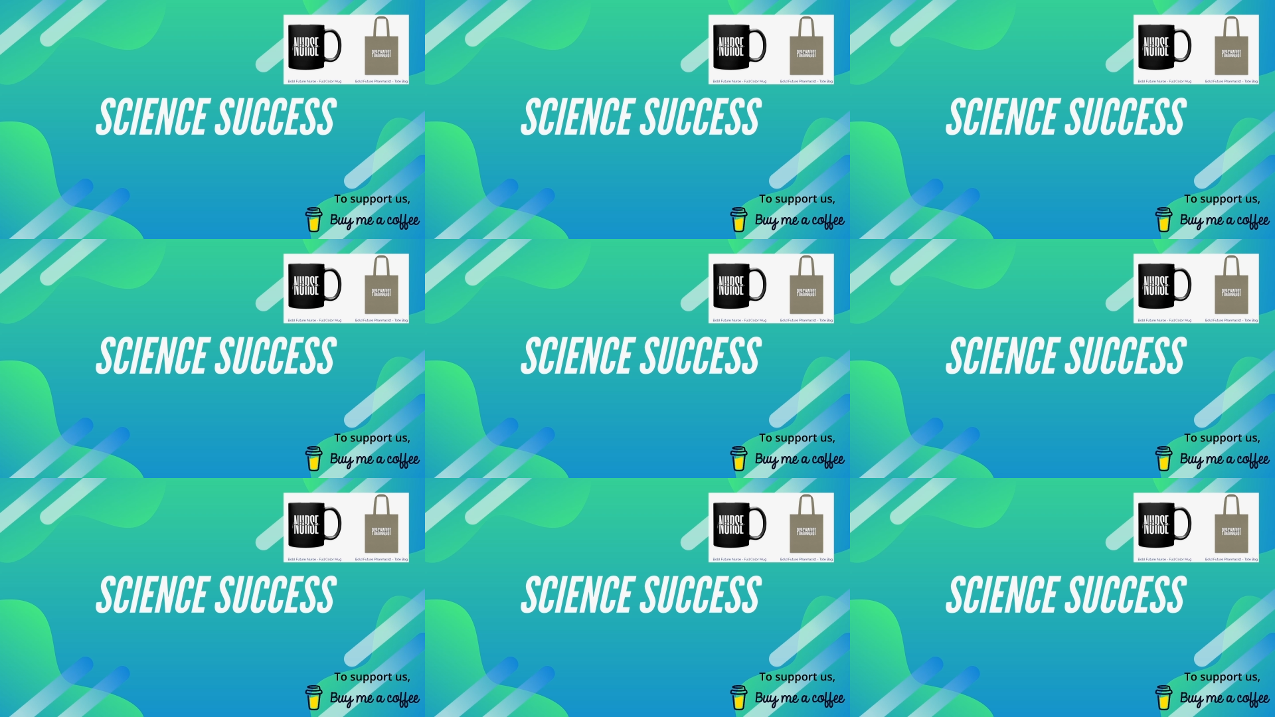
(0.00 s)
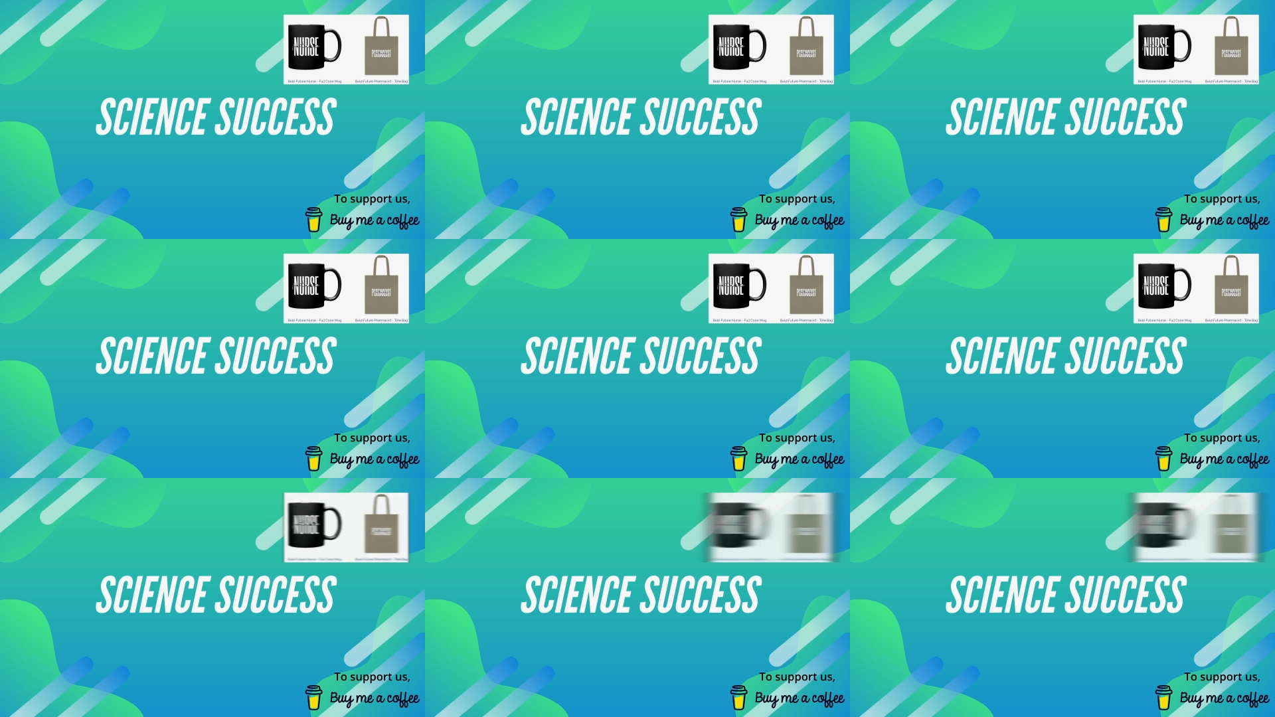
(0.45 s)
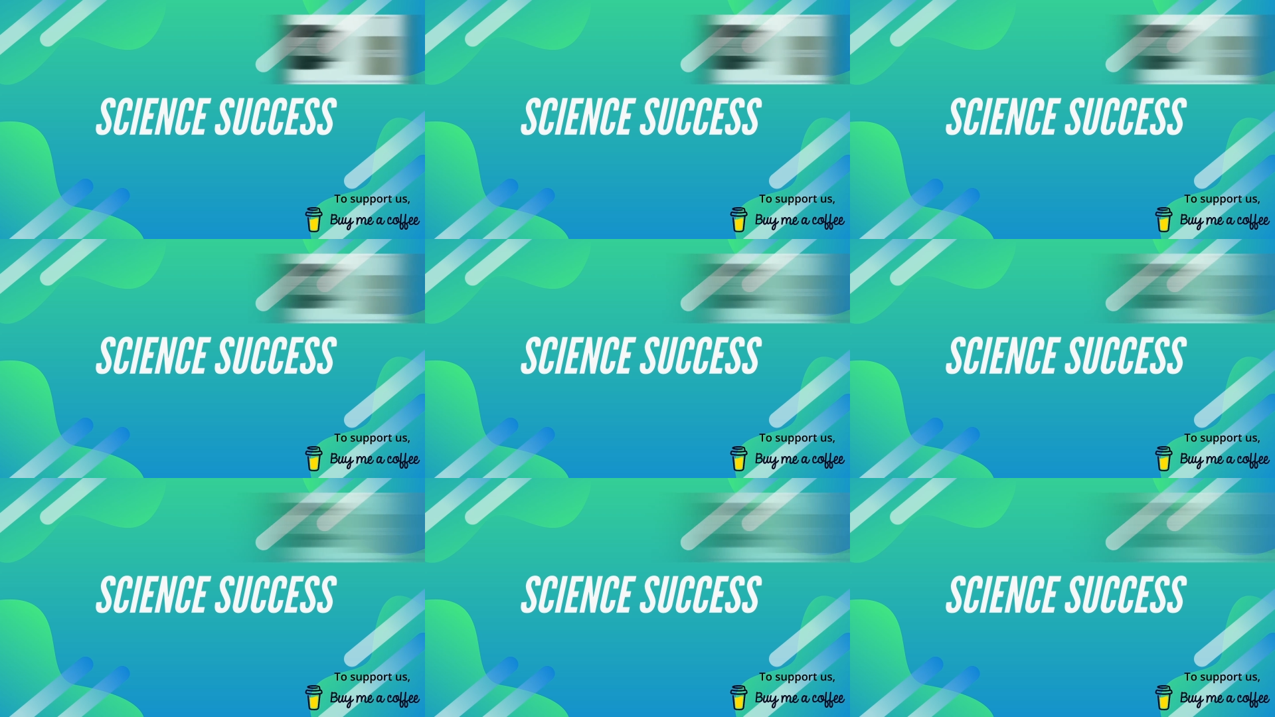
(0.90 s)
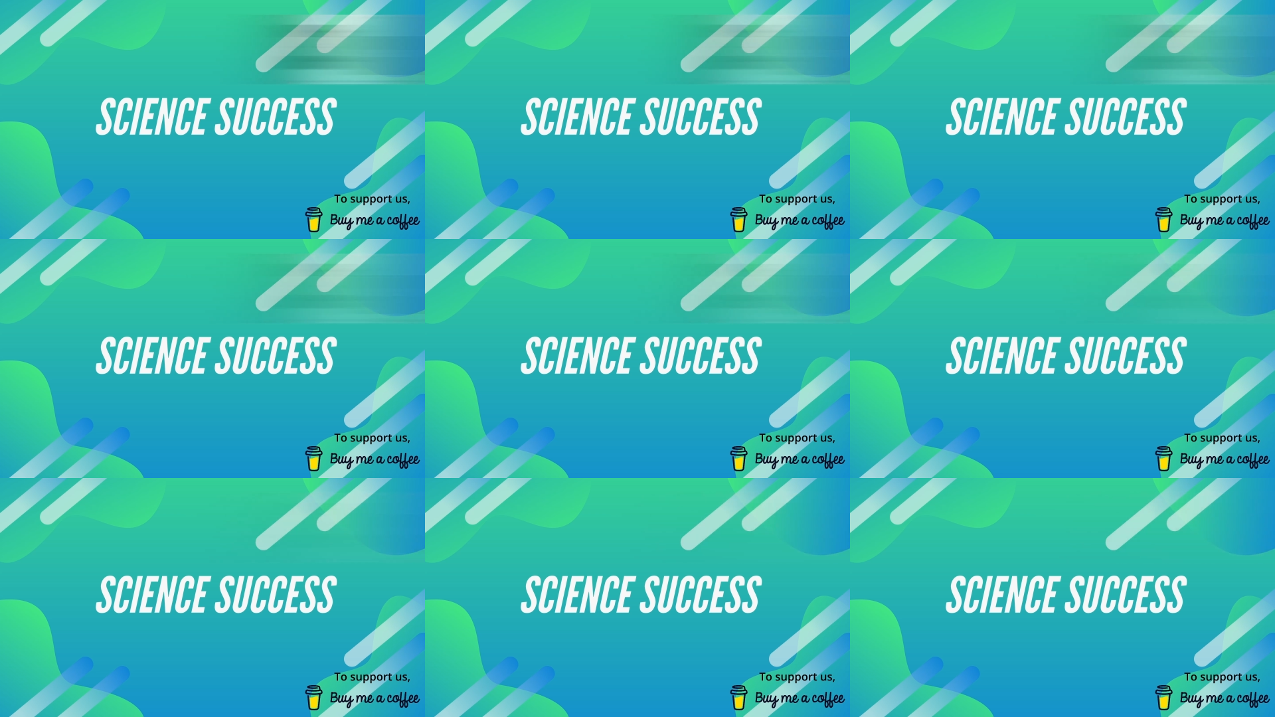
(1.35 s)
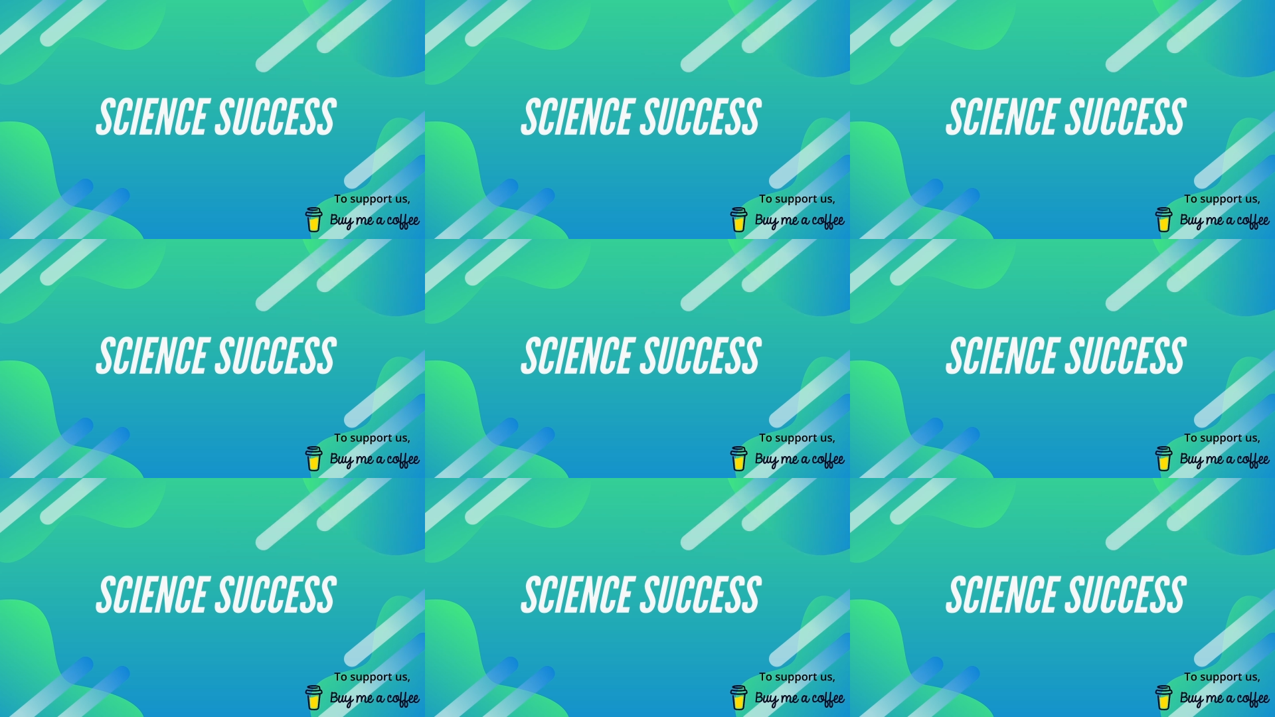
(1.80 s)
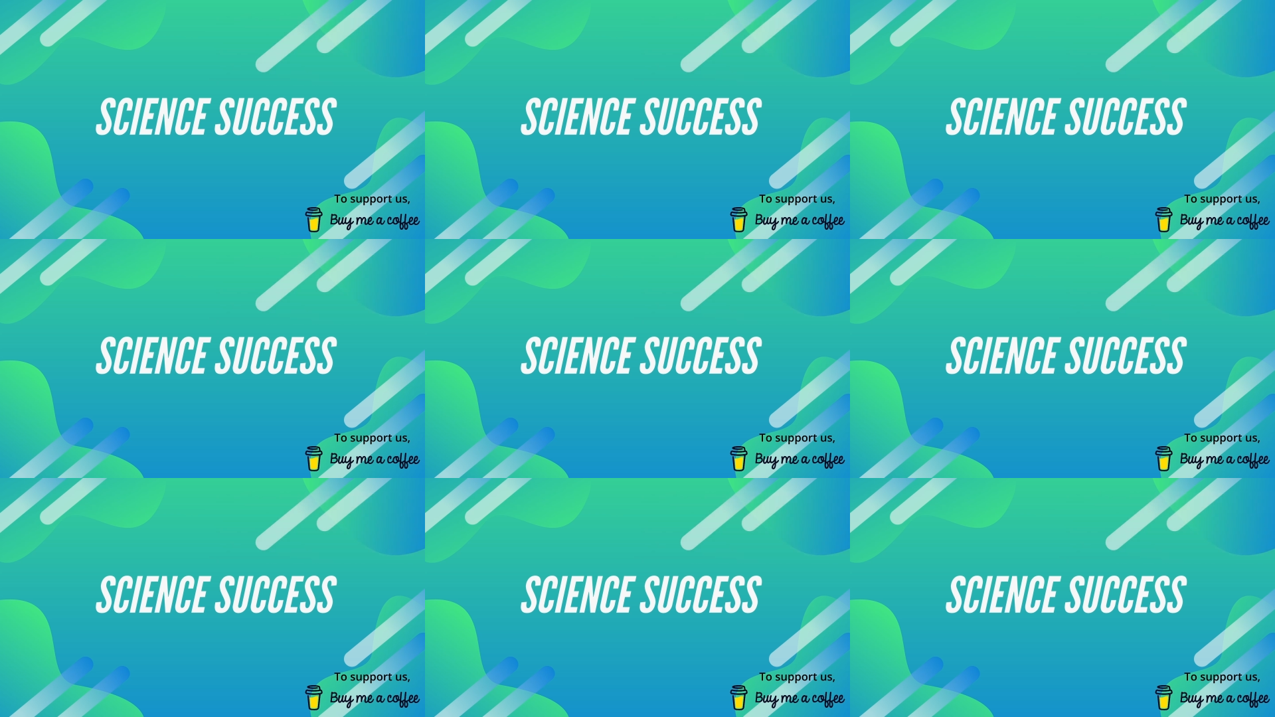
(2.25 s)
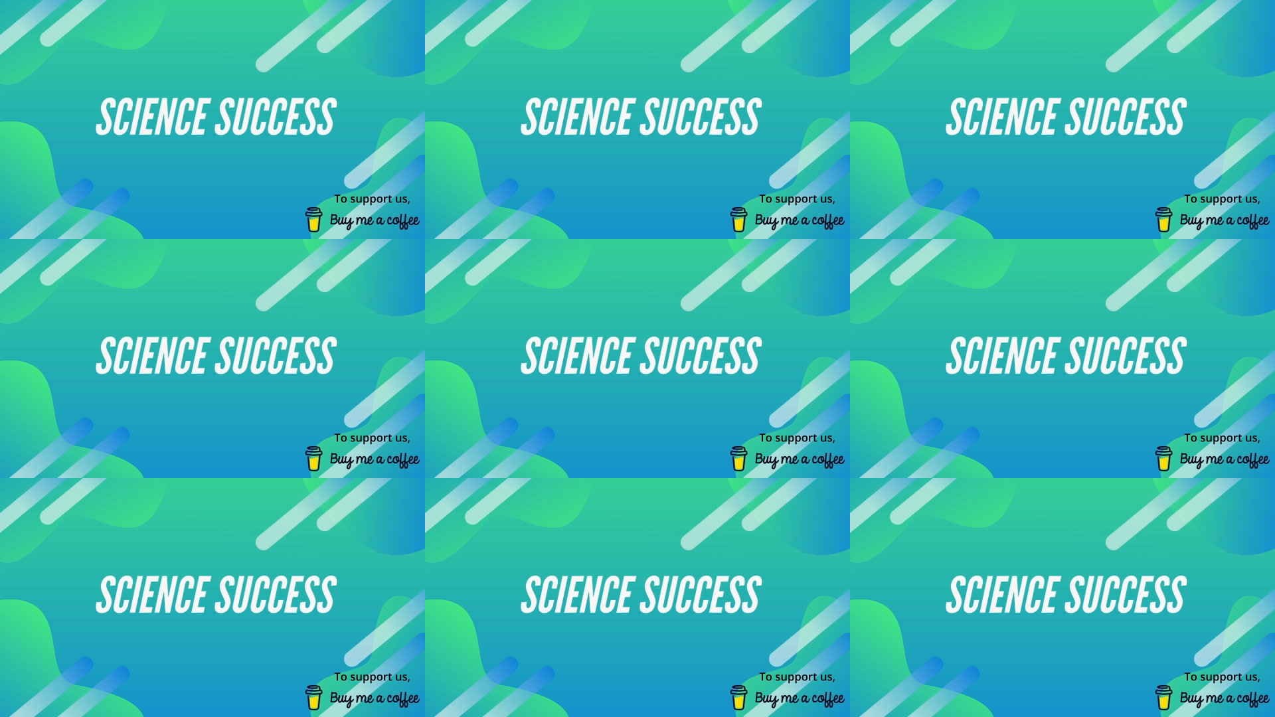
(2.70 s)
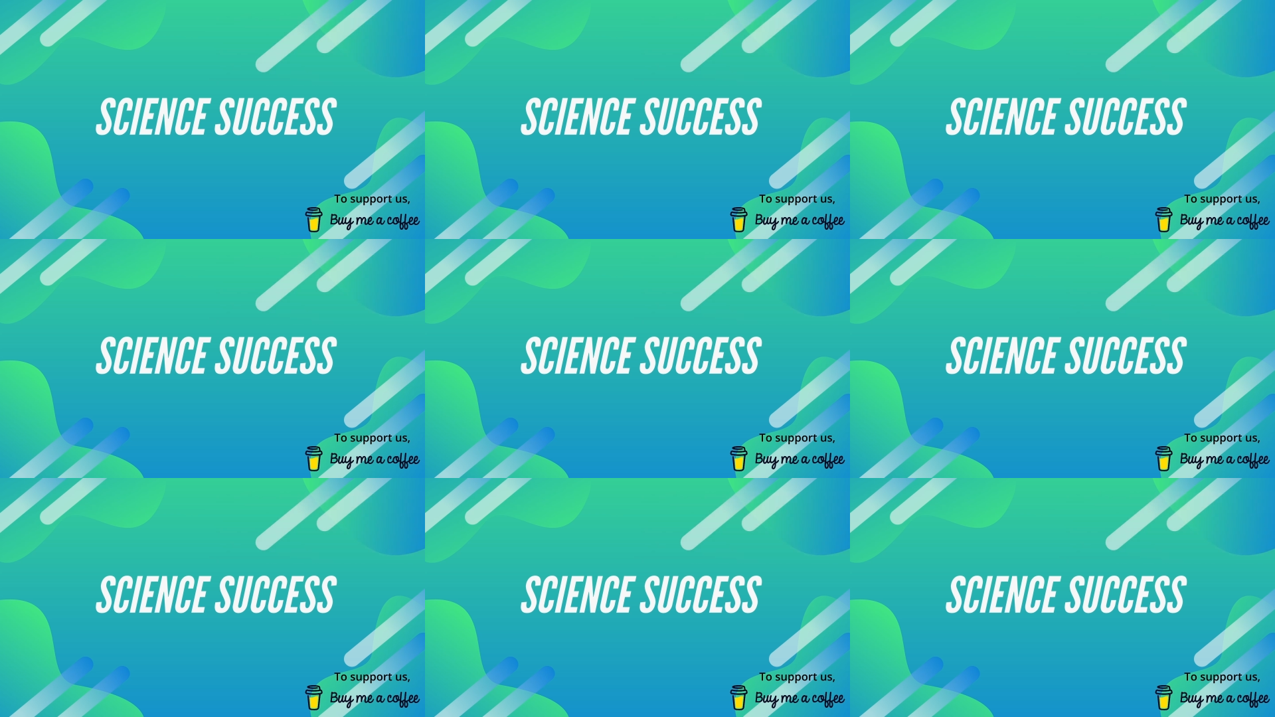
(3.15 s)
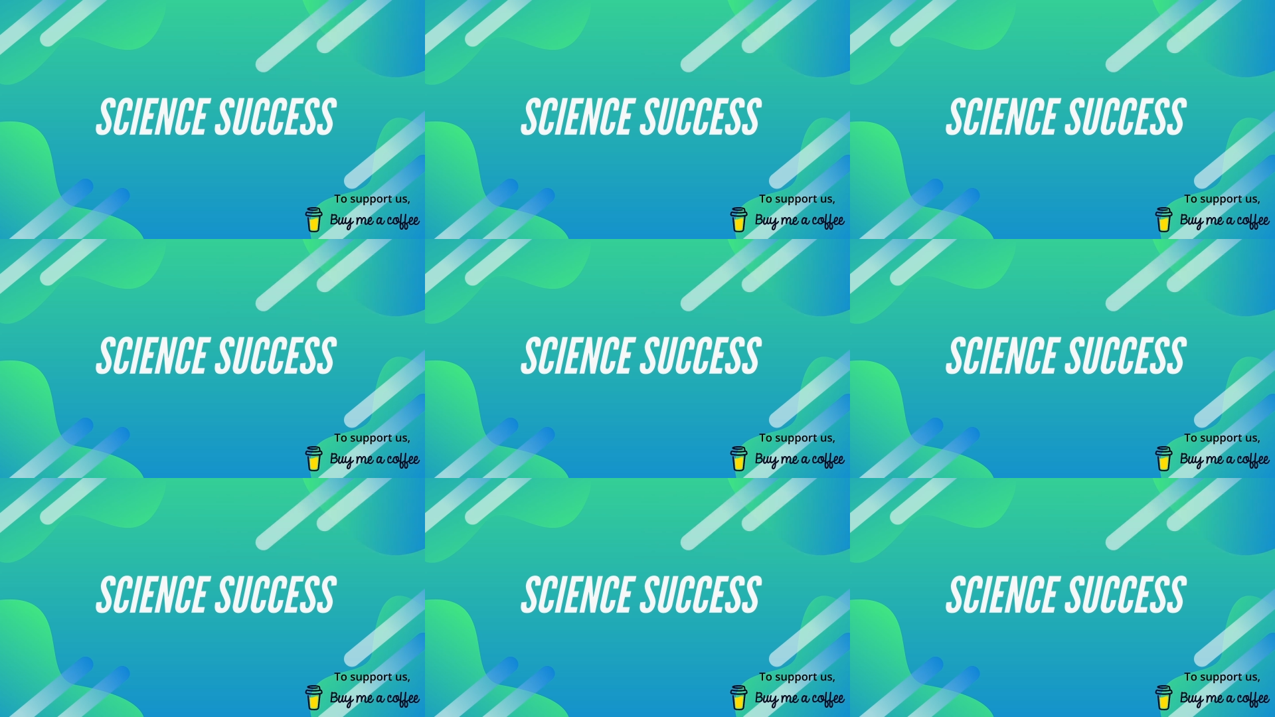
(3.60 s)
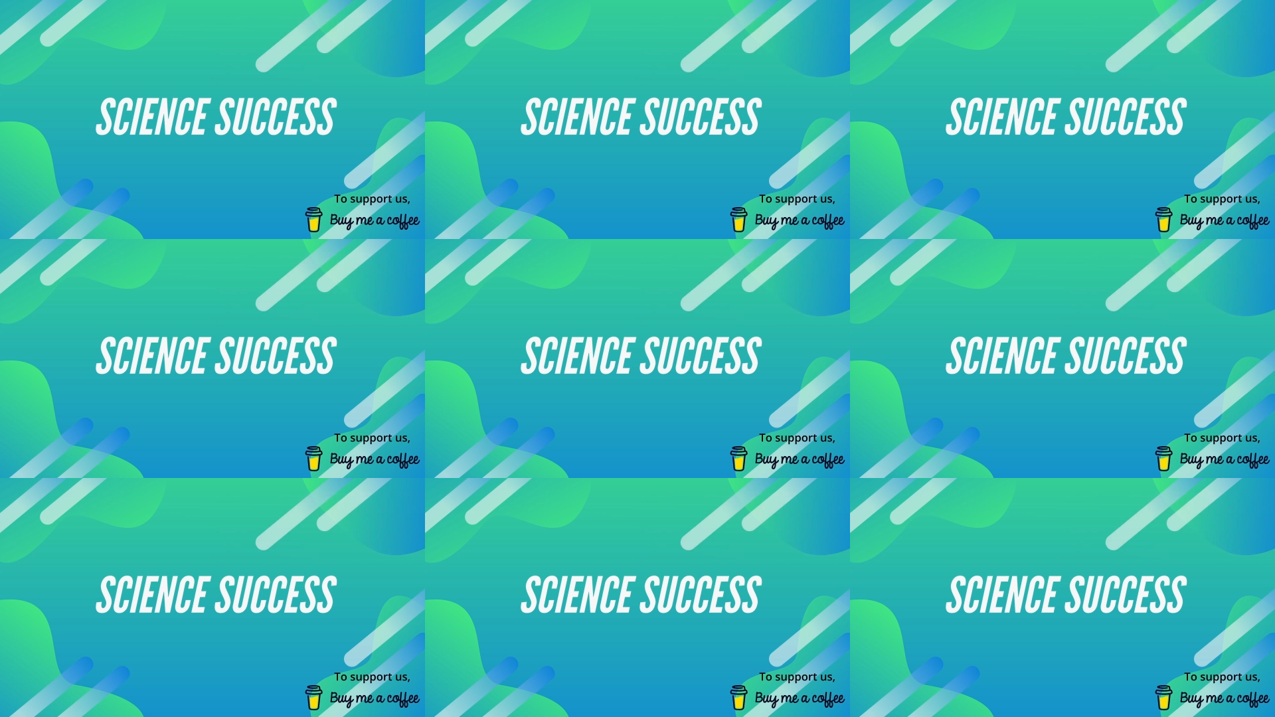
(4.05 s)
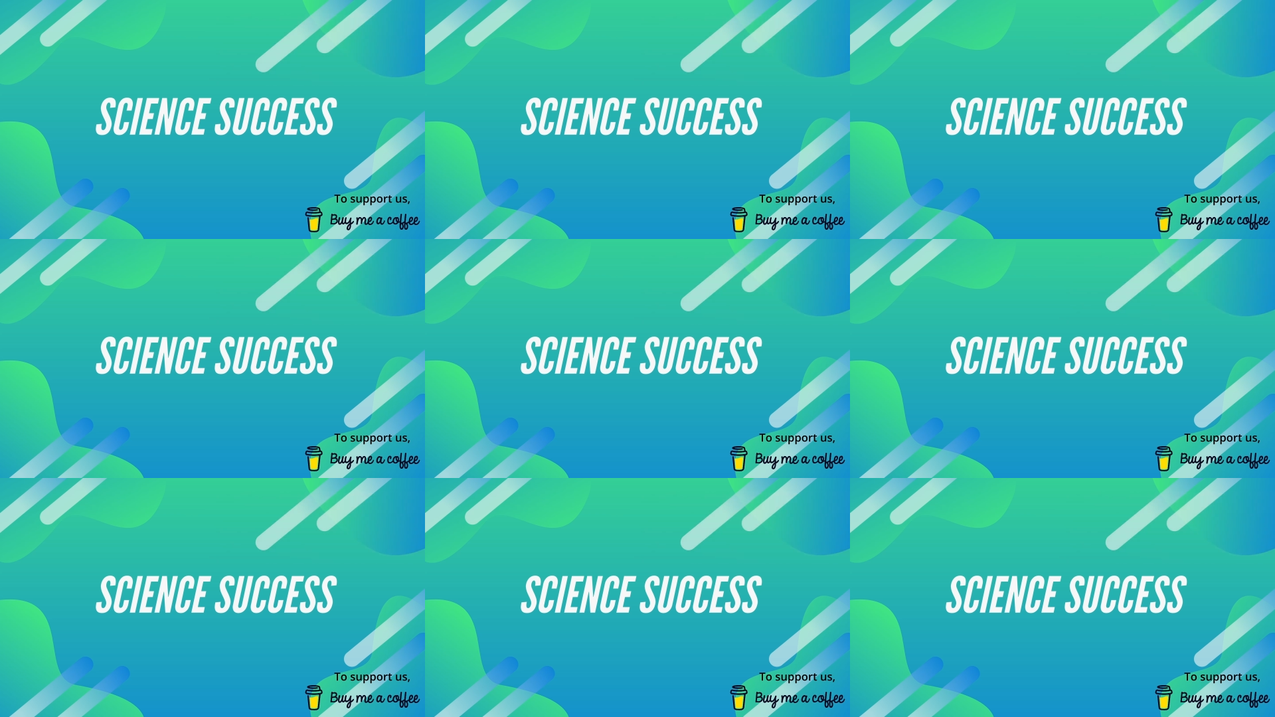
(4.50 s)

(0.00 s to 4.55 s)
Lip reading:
Nobody's mouth can be seen.